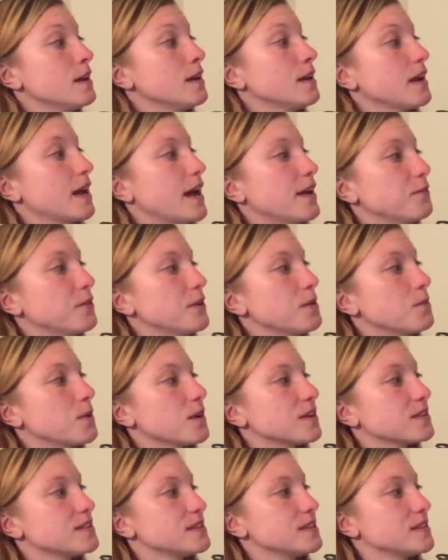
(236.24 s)
Henry
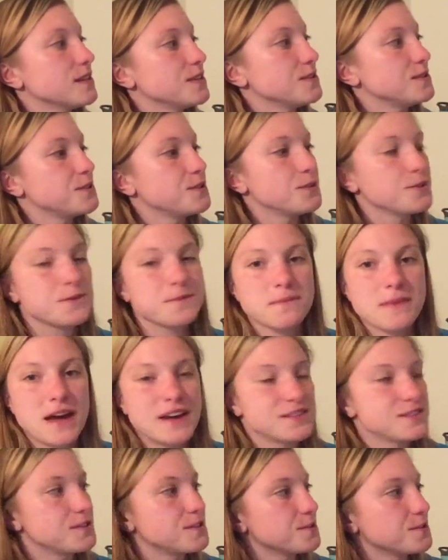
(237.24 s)
worked in his new
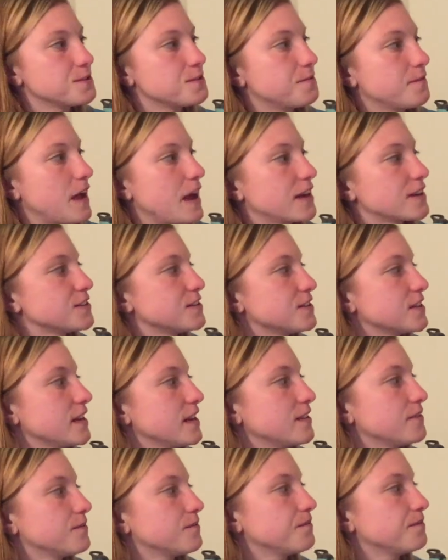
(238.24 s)
master's
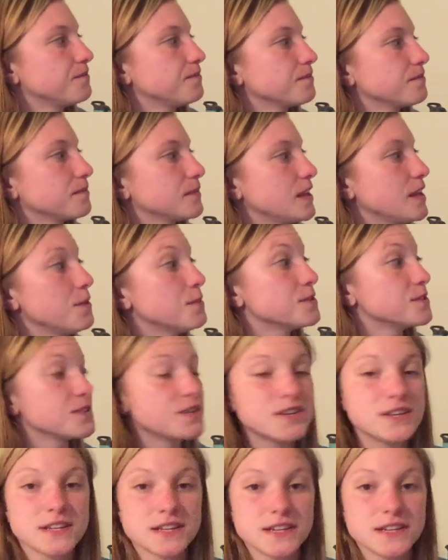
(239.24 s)
factory. He was good